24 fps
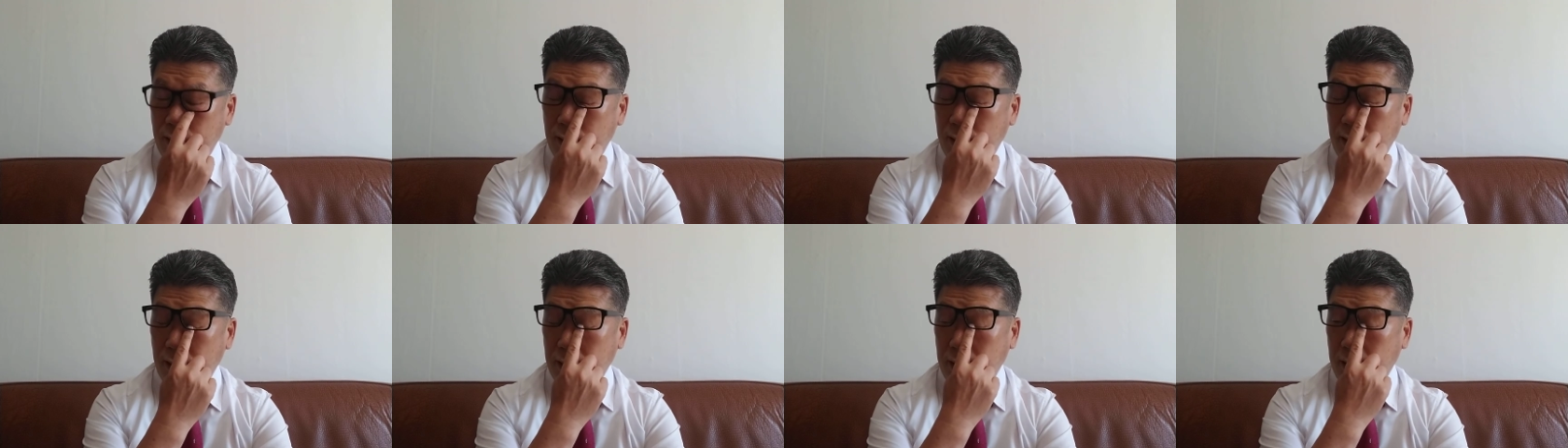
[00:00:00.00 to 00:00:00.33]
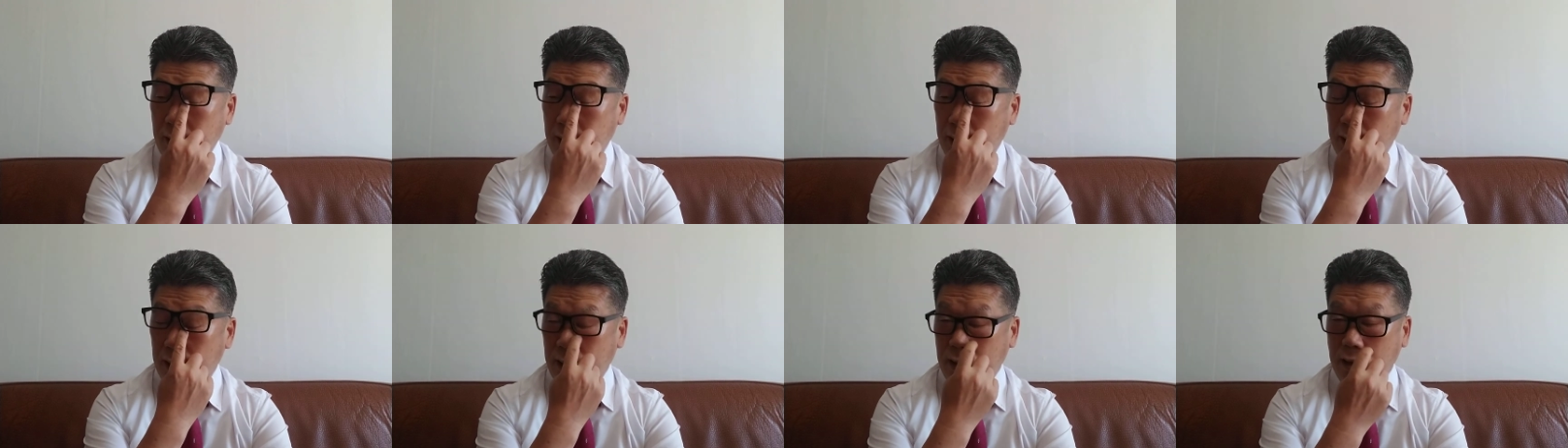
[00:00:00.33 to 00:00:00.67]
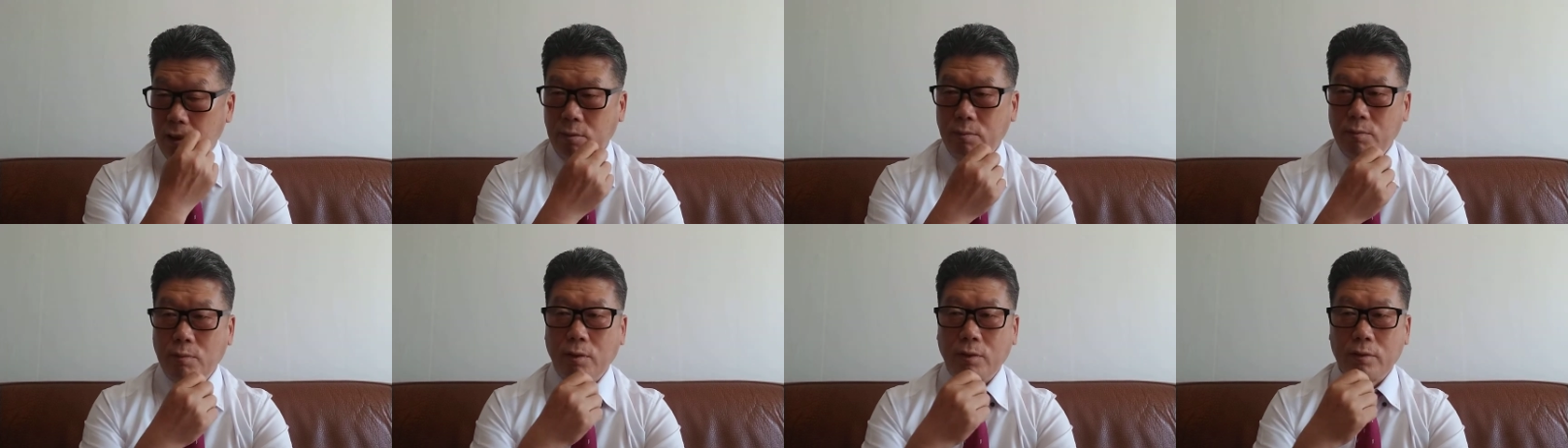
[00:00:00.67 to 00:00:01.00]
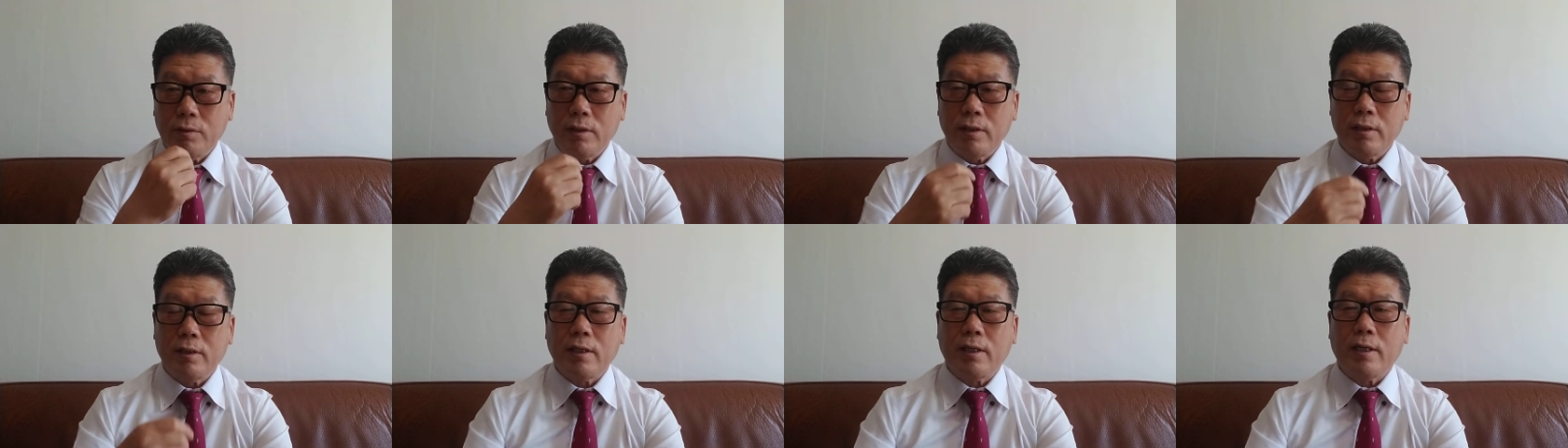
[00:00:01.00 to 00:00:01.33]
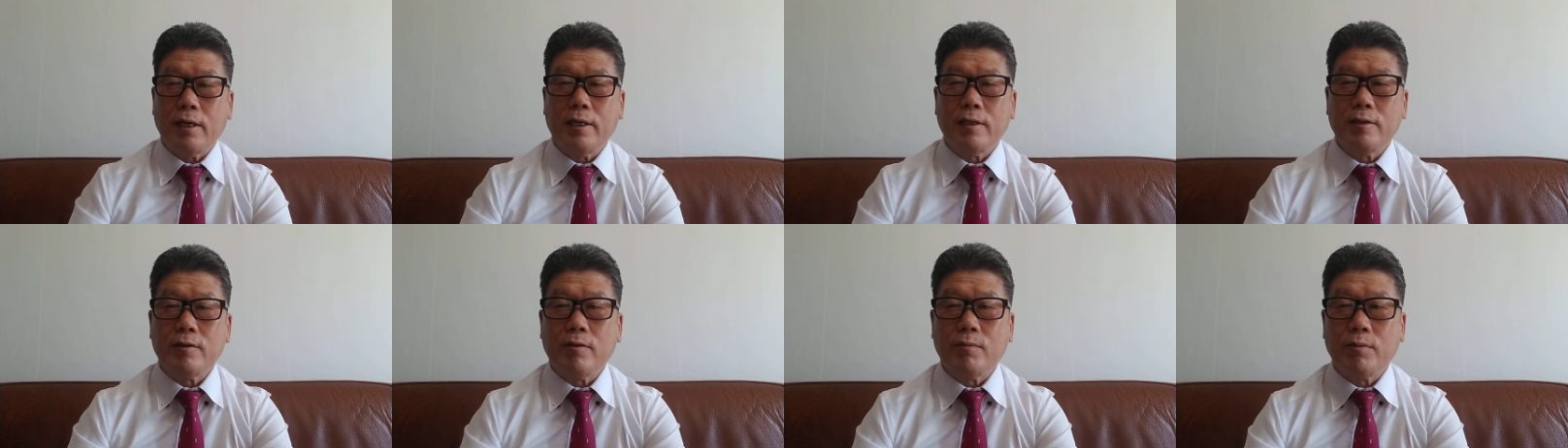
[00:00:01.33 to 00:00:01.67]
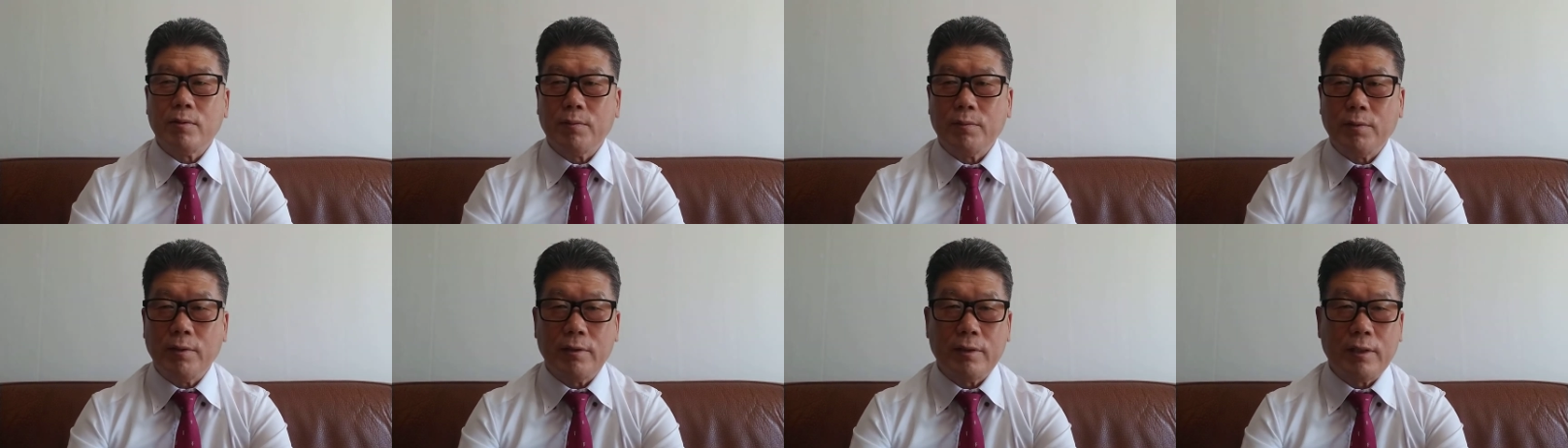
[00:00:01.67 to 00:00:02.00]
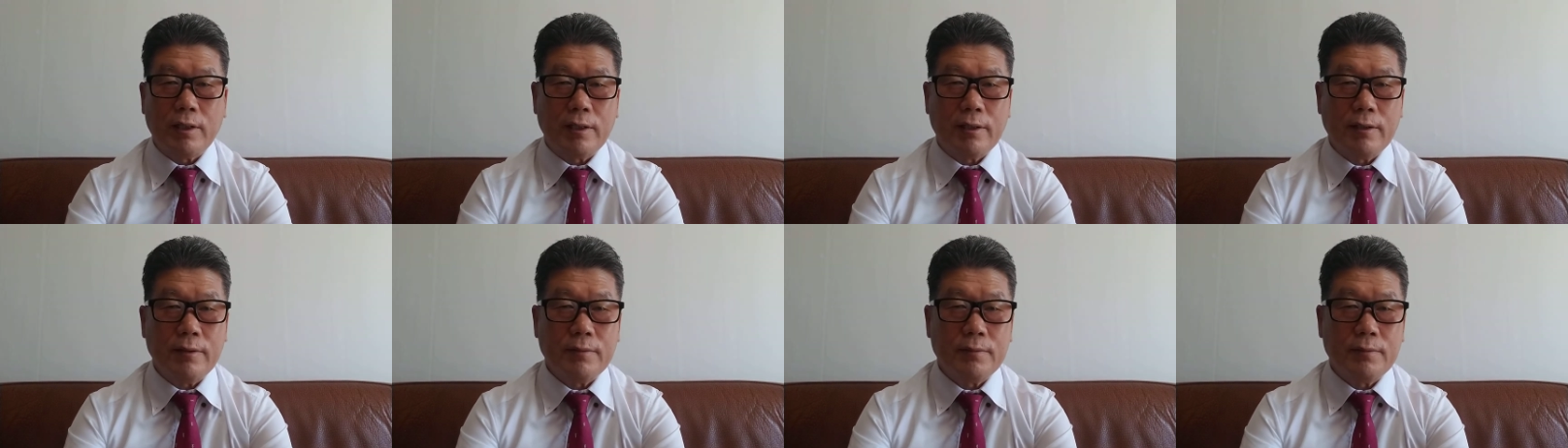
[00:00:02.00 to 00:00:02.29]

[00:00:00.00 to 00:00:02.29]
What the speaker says: This is important kind of a bond.